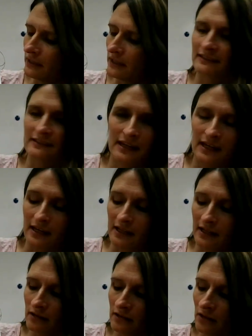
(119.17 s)
is
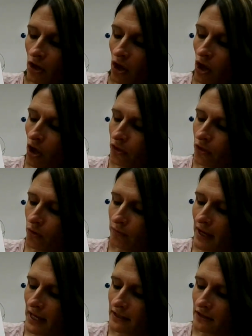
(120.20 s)
in. The
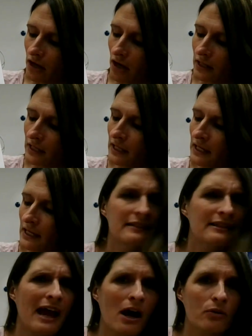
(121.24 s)
red dog is
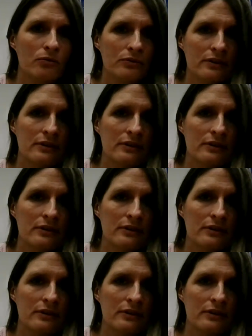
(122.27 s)
out.